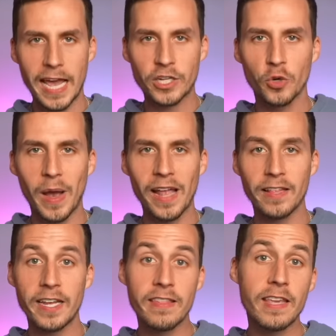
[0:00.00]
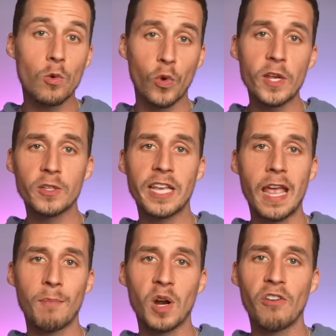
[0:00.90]
actuality, the real
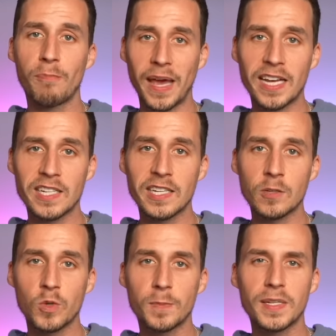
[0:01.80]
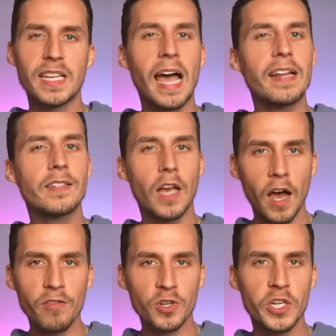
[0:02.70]
tamer of Pegasus was Poseidon's
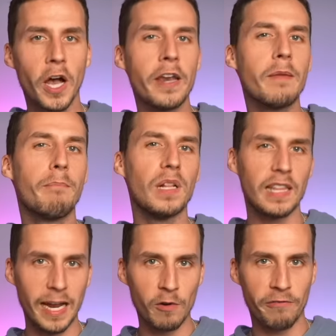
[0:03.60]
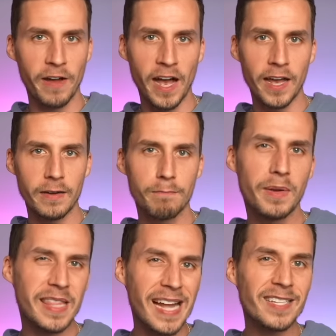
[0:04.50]
other son, Bellerophon,
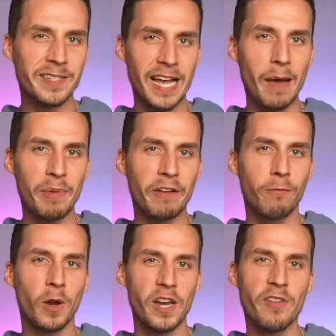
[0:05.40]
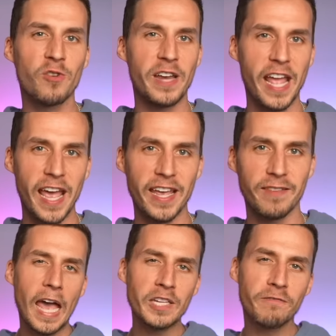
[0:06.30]
but that's a topic for another day.
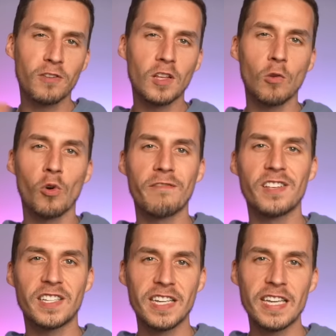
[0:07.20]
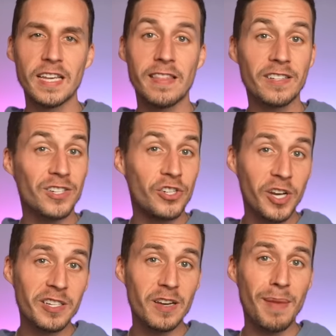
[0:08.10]
As for the Lord of the Sea, that's
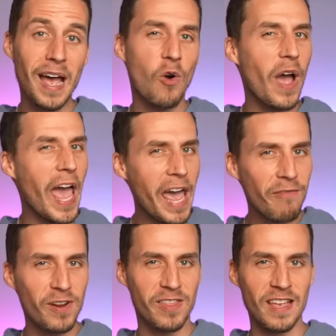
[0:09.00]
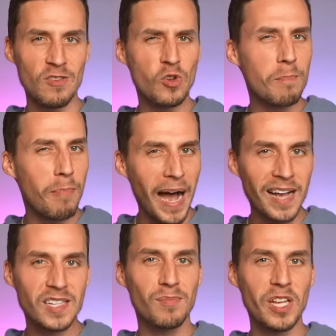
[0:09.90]
just about everything you could
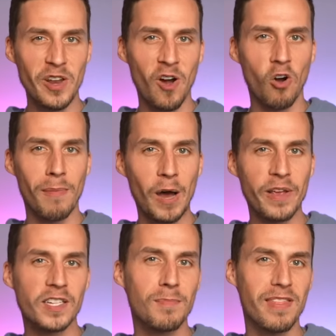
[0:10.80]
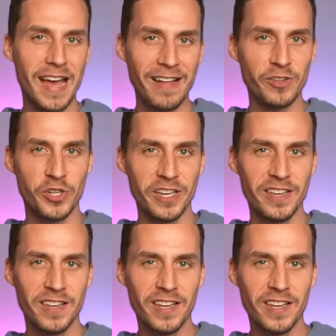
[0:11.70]
possibly know about his mythology.